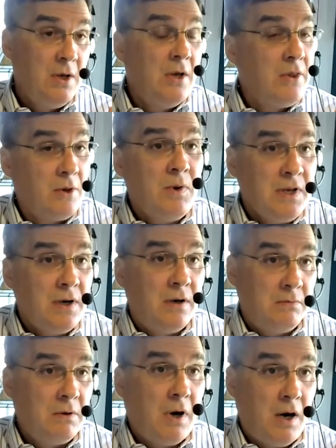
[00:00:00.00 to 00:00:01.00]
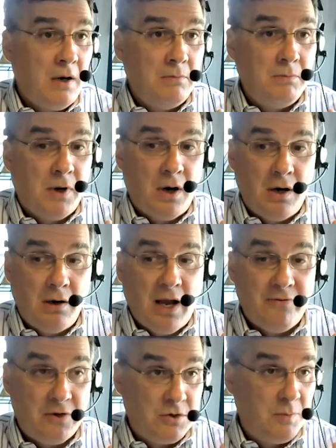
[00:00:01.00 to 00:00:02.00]
that really
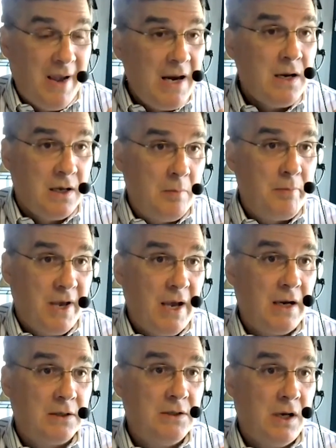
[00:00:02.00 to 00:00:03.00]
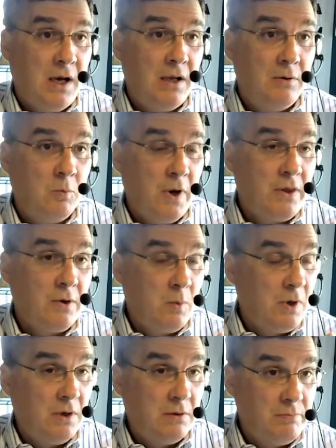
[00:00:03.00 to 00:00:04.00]
have a dramatic impact on whether
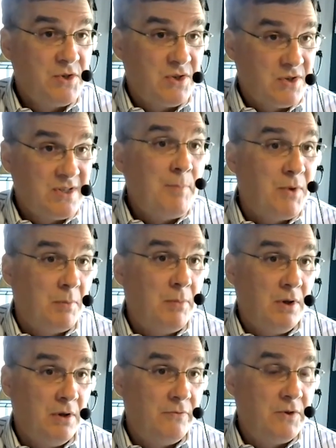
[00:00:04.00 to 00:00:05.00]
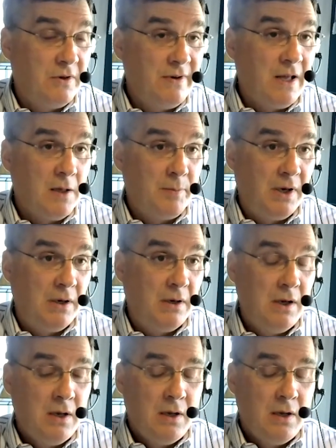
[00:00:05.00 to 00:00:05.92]
we're susceptible of developing